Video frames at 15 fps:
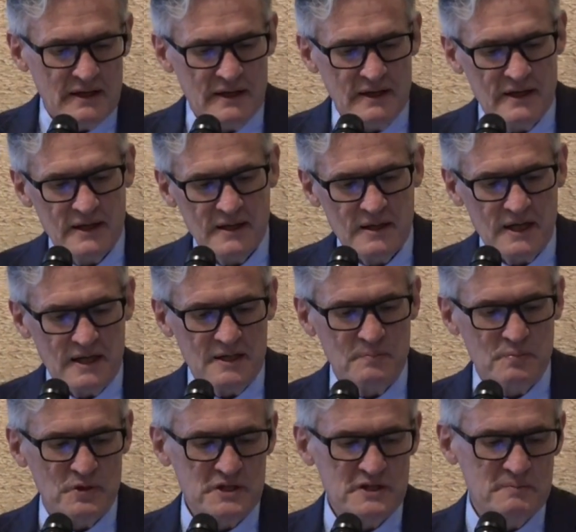An
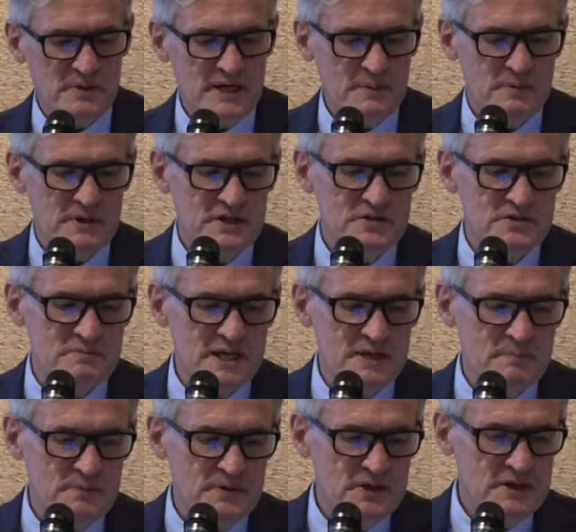important paper that you
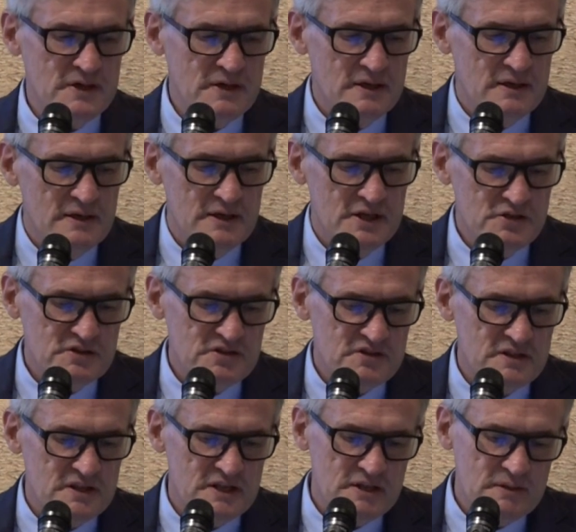might be
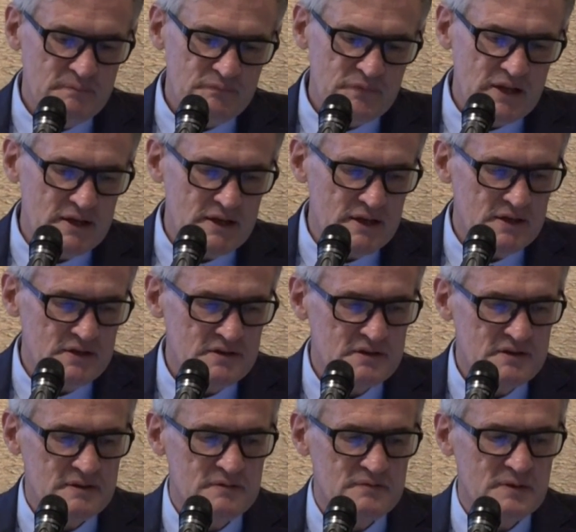interested in
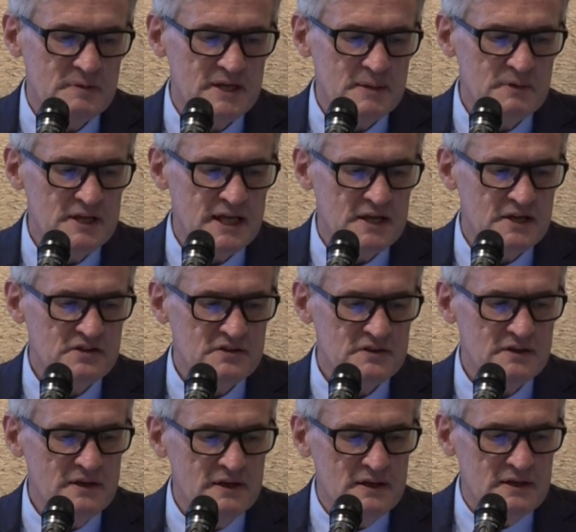is from the MD
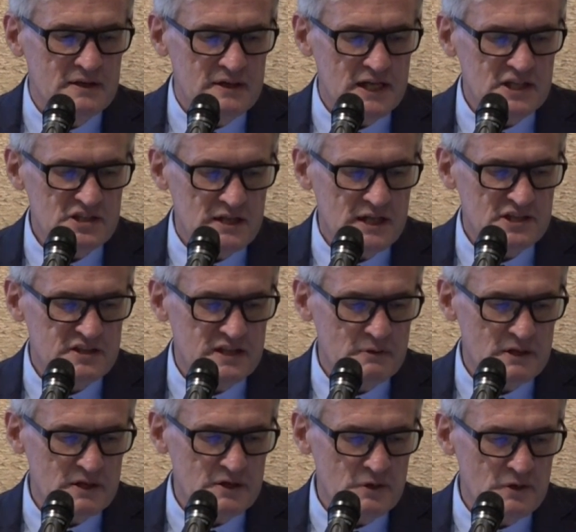Anderson, Ashley
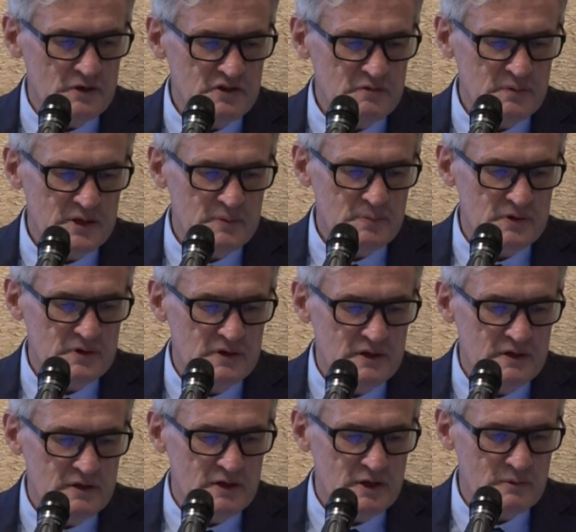Guadagnolo's paper,
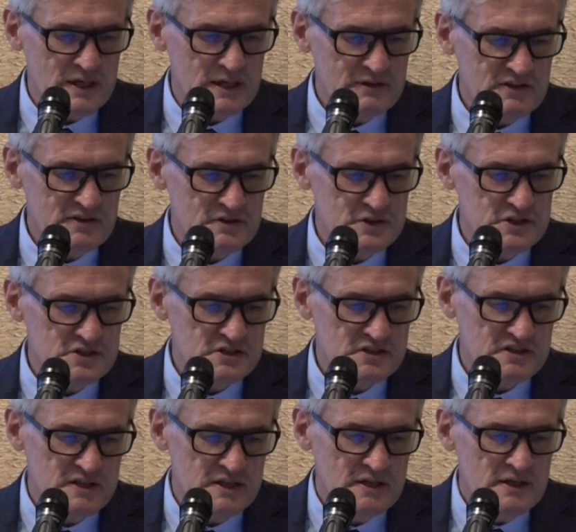along with Eric
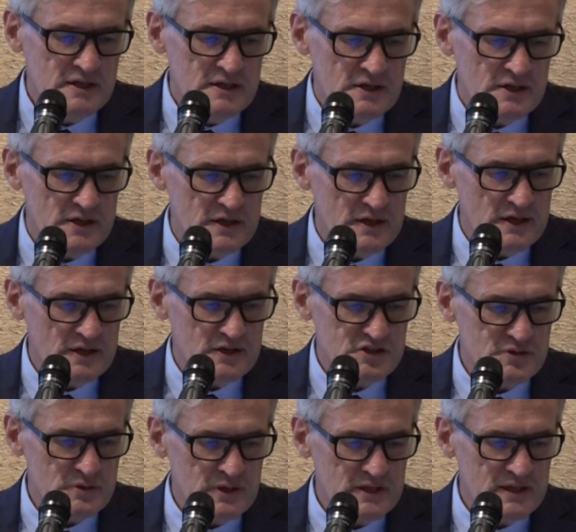Sturgis,
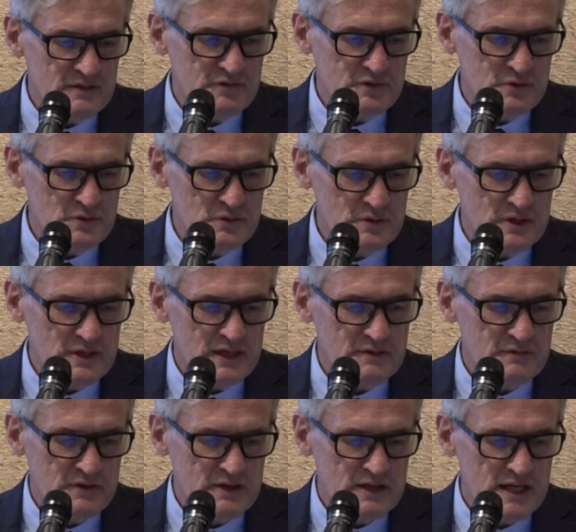showing that if you
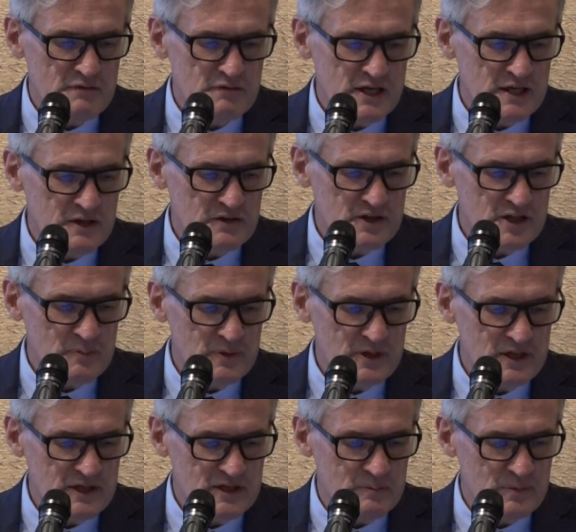gave
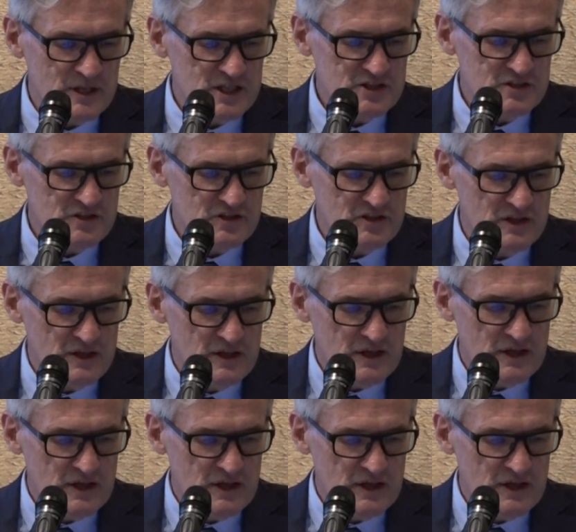radiotherapy to patients